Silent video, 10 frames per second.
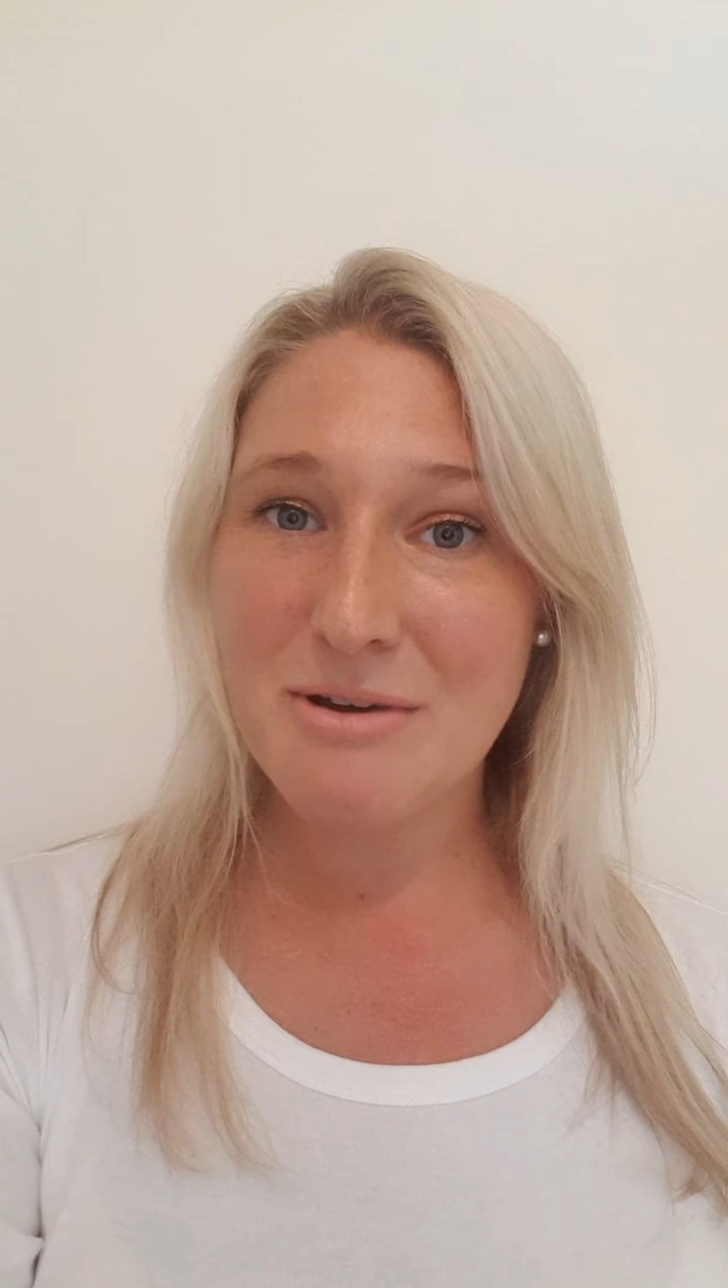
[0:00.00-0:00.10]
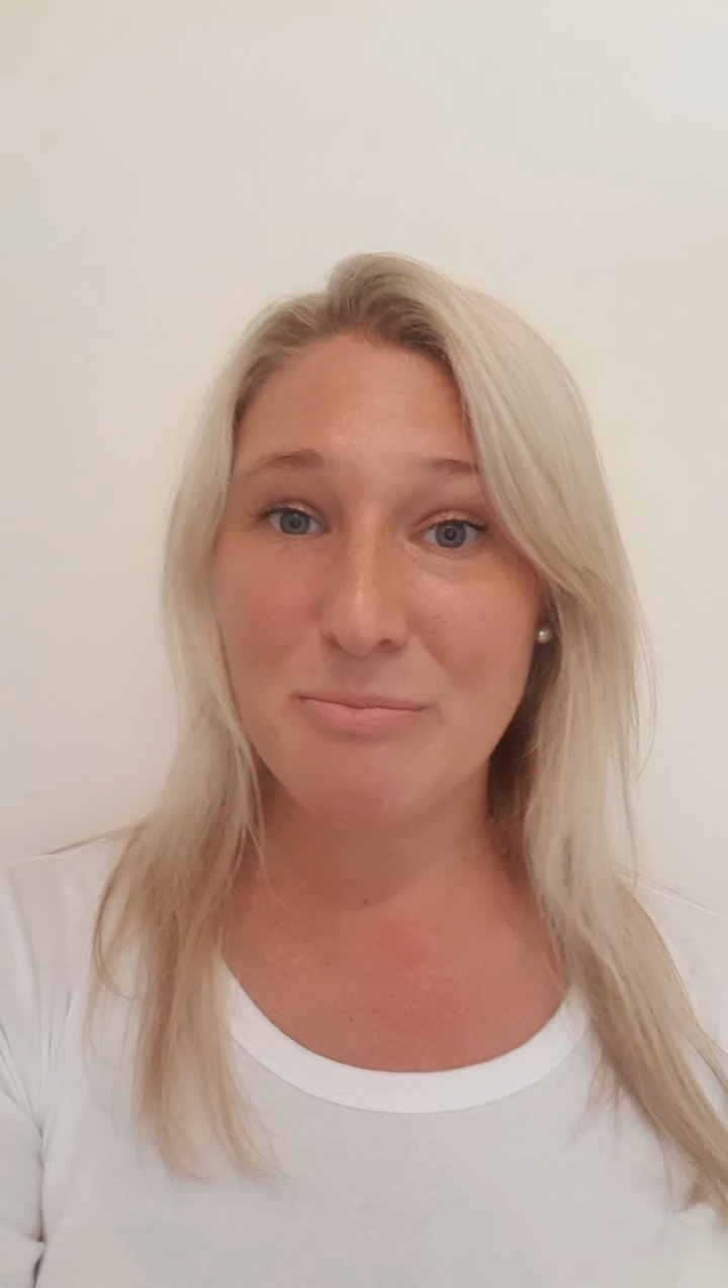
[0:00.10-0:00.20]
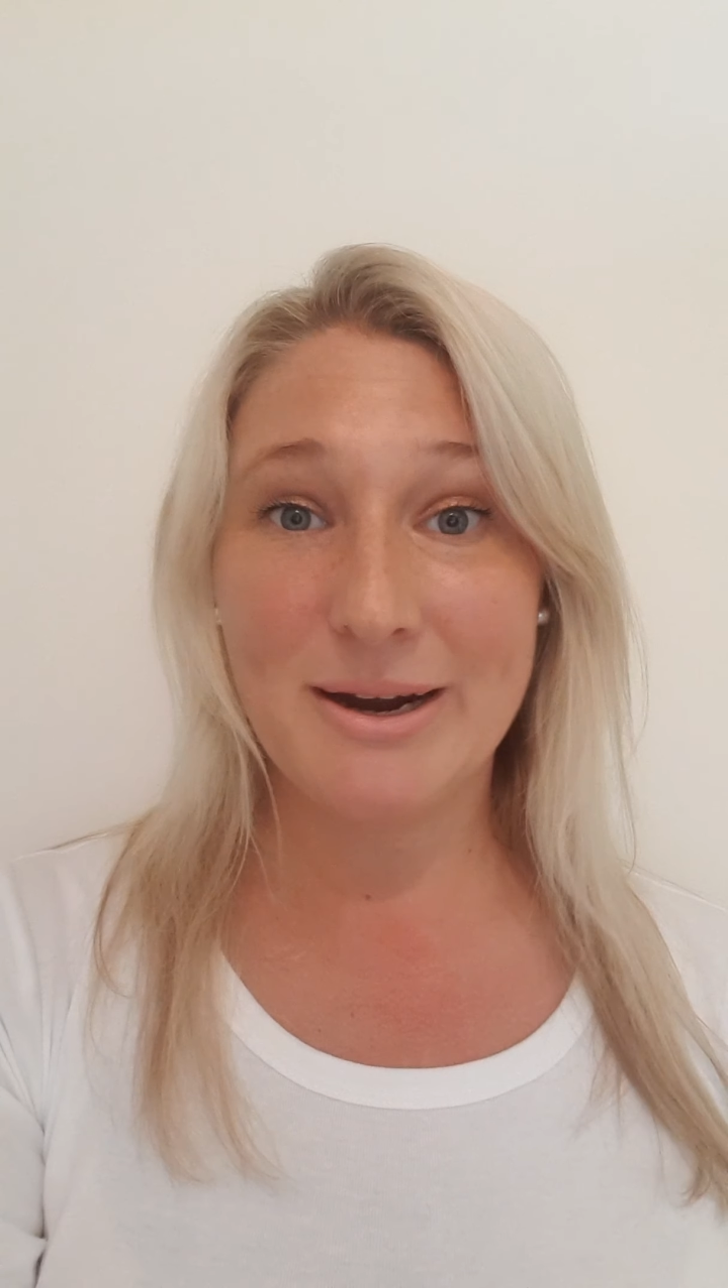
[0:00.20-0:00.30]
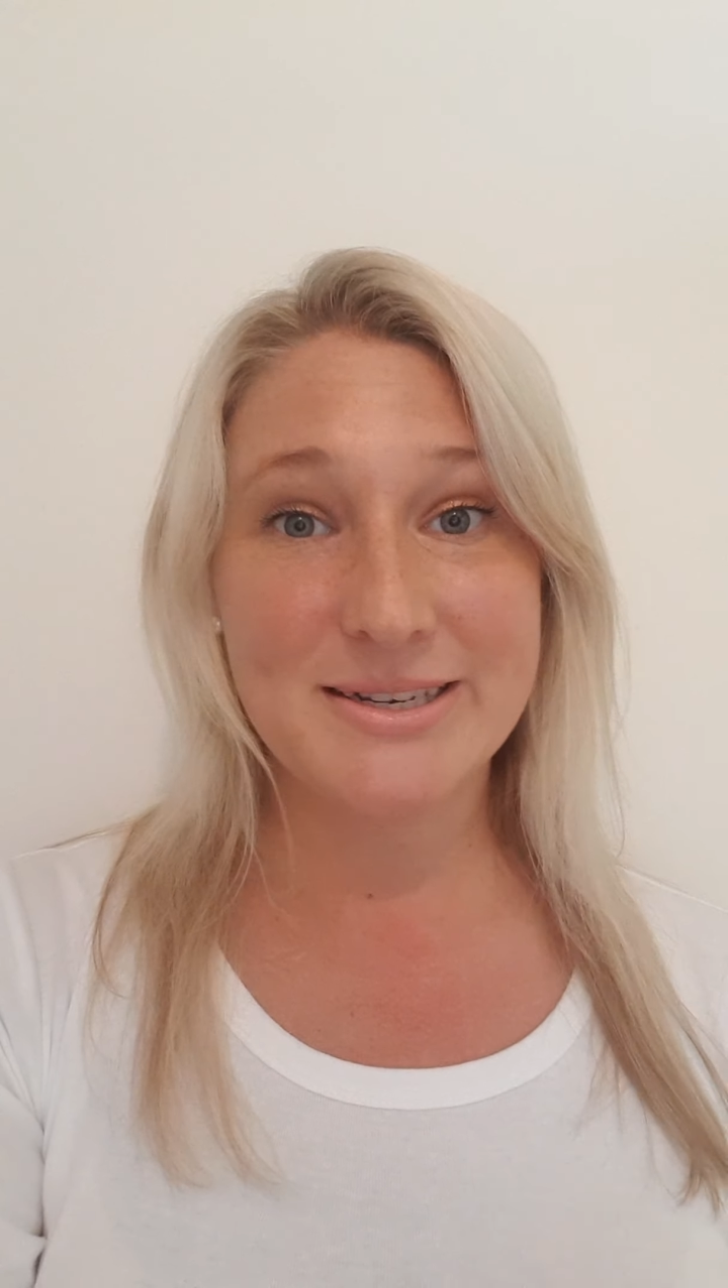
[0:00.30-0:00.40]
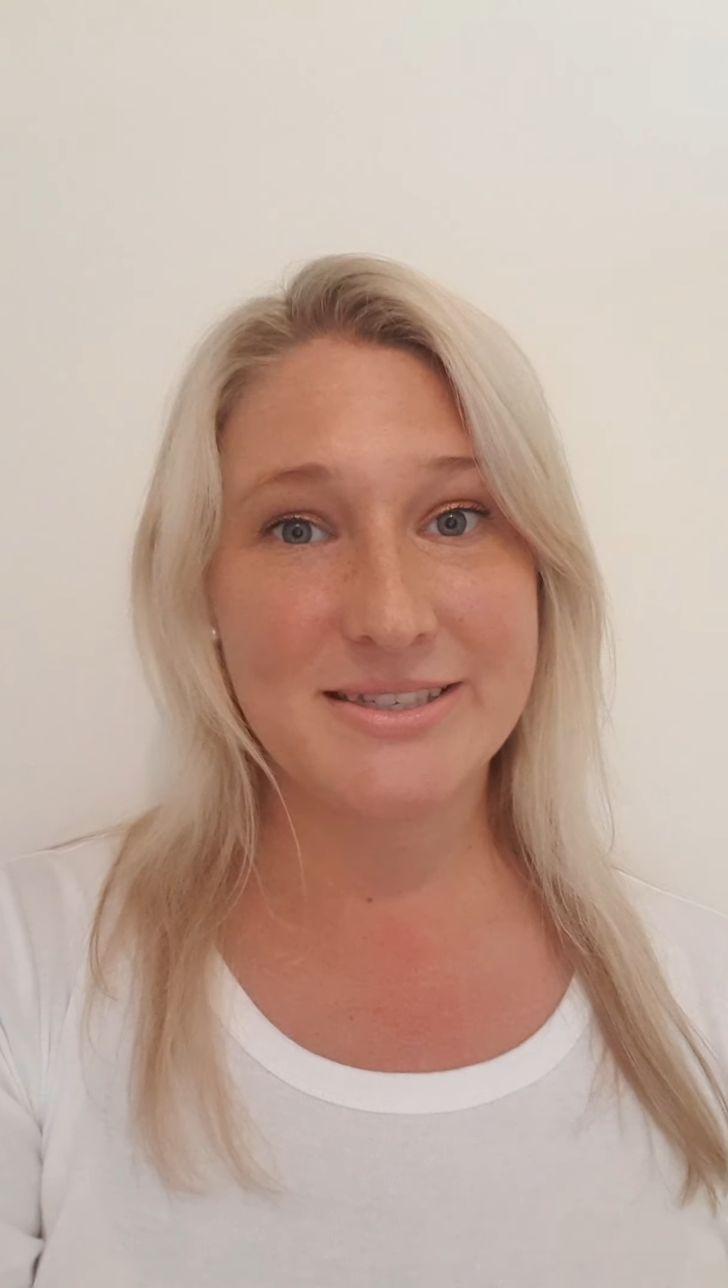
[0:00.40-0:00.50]
I've
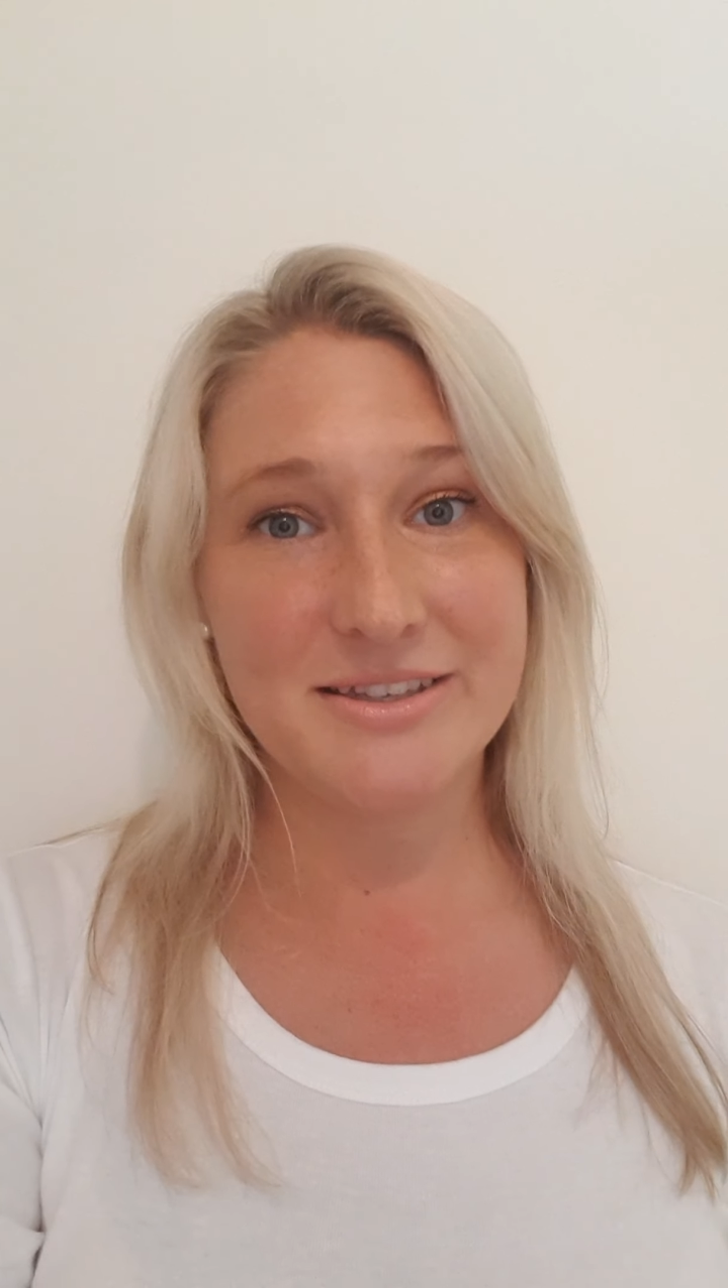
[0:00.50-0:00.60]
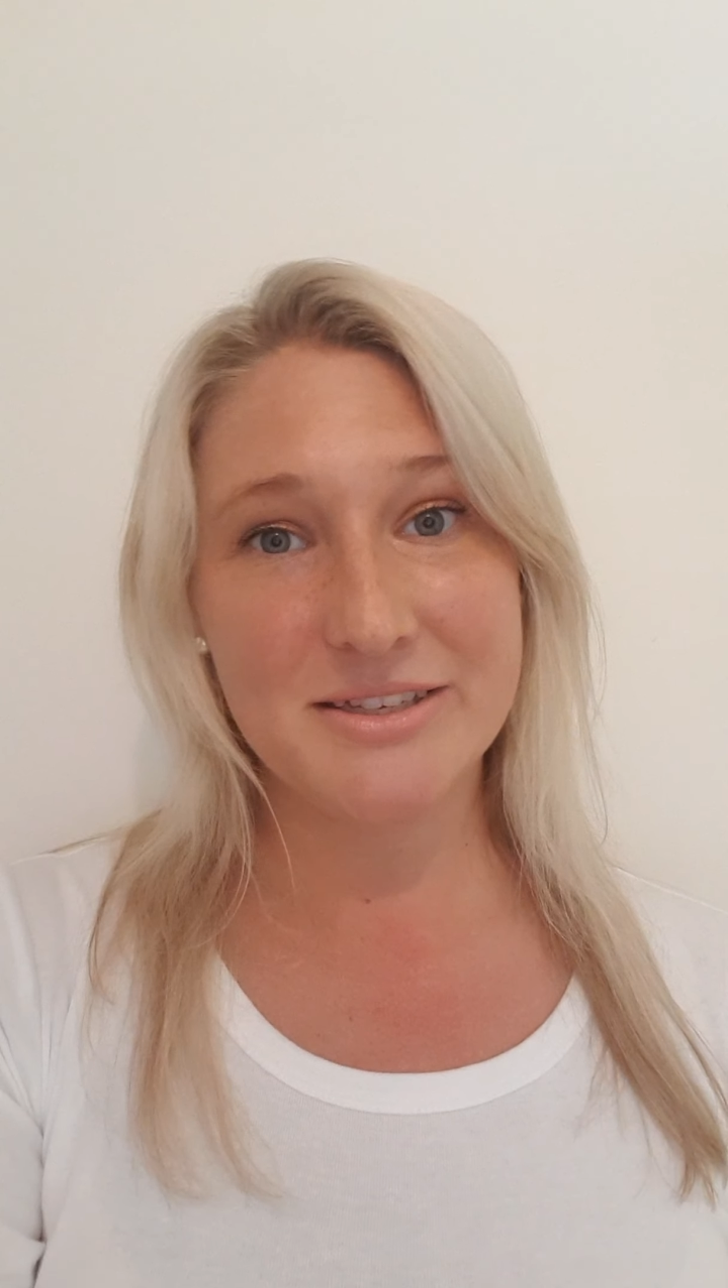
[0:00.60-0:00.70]
practiced it